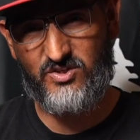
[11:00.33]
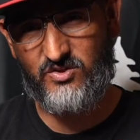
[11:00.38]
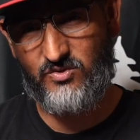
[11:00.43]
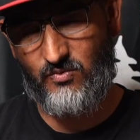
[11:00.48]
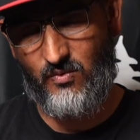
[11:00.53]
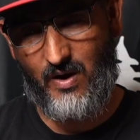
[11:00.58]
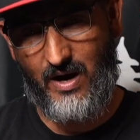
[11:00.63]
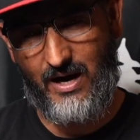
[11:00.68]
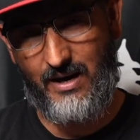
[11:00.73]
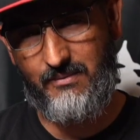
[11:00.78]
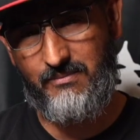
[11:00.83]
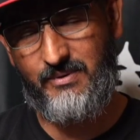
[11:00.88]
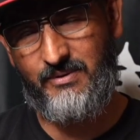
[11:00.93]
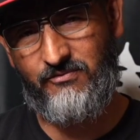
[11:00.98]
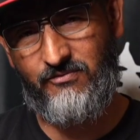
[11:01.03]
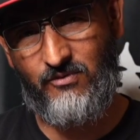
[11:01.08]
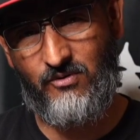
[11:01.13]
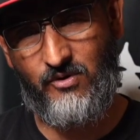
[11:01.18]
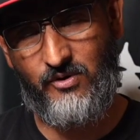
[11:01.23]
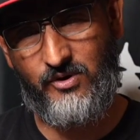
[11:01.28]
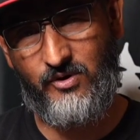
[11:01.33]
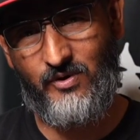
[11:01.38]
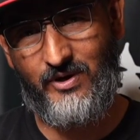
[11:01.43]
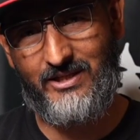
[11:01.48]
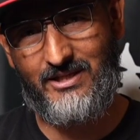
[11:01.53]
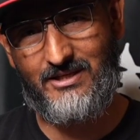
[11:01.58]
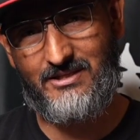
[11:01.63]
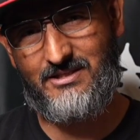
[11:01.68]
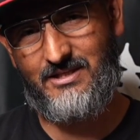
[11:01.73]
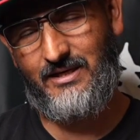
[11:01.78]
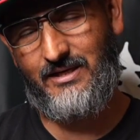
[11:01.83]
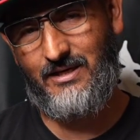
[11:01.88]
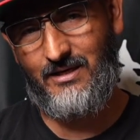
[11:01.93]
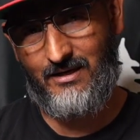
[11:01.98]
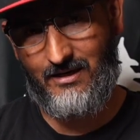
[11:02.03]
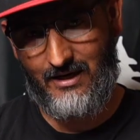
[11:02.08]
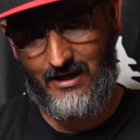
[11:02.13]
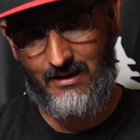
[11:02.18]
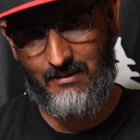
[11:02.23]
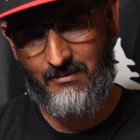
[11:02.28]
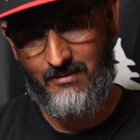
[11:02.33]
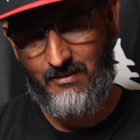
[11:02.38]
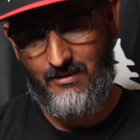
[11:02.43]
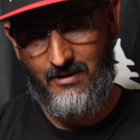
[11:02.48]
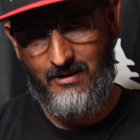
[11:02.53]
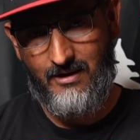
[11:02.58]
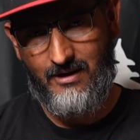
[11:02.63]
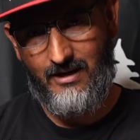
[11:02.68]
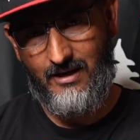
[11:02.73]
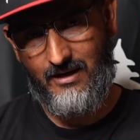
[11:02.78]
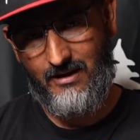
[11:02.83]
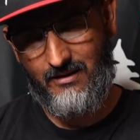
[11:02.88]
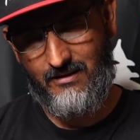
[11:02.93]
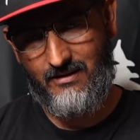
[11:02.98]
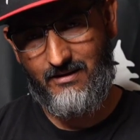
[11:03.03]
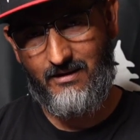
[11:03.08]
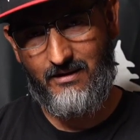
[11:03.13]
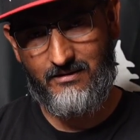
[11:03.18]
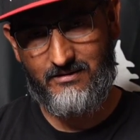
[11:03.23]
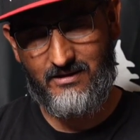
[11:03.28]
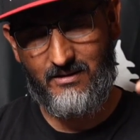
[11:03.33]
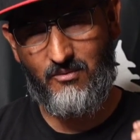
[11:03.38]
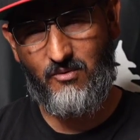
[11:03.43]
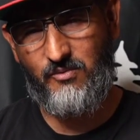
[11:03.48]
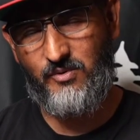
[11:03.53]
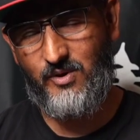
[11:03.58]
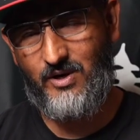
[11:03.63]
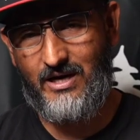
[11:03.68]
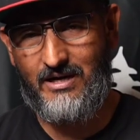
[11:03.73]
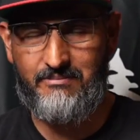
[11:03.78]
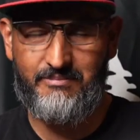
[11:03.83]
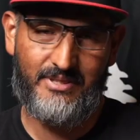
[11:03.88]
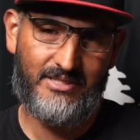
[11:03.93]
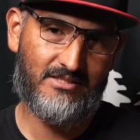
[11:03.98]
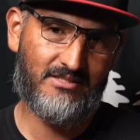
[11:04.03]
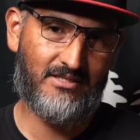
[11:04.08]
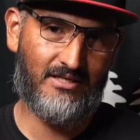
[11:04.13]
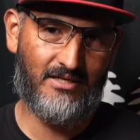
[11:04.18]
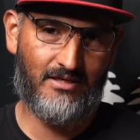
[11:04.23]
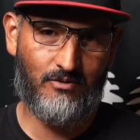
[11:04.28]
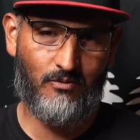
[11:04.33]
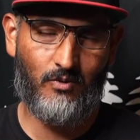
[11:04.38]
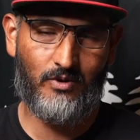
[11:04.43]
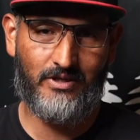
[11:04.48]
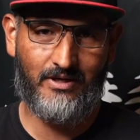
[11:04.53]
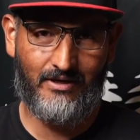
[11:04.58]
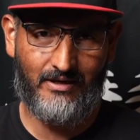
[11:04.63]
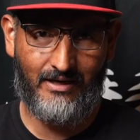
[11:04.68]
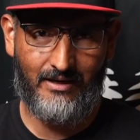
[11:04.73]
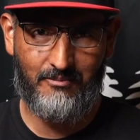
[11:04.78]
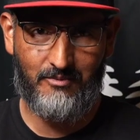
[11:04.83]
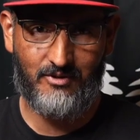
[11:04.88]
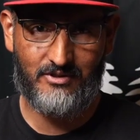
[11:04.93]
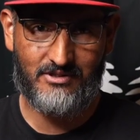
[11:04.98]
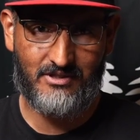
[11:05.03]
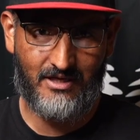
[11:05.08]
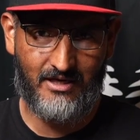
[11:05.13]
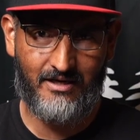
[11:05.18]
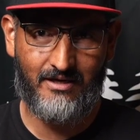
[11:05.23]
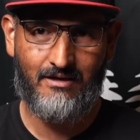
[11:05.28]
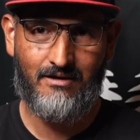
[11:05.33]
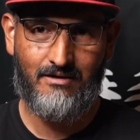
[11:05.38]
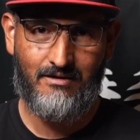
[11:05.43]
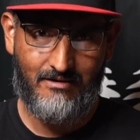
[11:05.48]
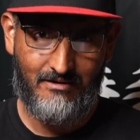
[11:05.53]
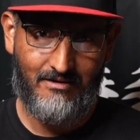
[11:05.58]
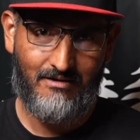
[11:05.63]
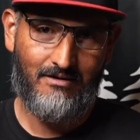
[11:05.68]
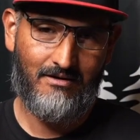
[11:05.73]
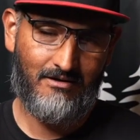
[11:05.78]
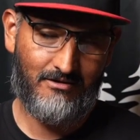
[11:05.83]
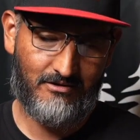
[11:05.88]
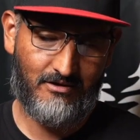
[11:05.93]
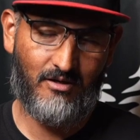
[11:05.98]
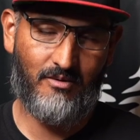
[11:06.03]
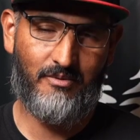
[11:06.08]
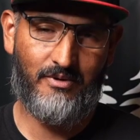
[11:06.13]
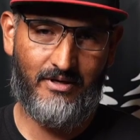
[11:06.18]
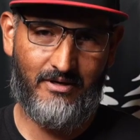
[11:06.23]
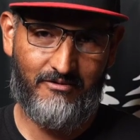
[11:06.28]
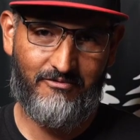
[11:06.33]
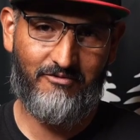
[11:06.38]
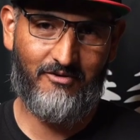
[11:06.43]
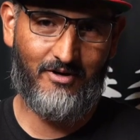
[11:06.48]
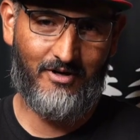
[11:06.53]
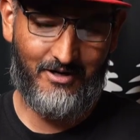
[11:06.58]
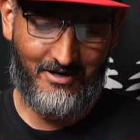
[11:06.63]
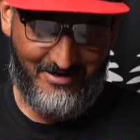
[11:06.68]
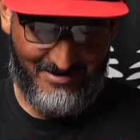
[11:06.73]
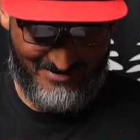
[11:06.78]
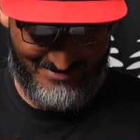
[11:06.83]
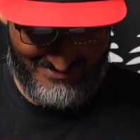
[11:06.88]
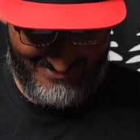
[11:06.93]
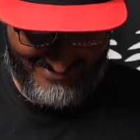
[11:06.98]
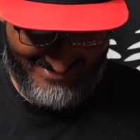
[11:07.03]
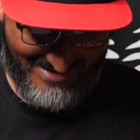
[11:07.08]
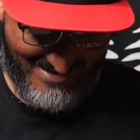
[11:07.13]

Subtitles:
is right before you hit the second climb, and some of you have been seeing what the climb looks like. It's gonna be fun.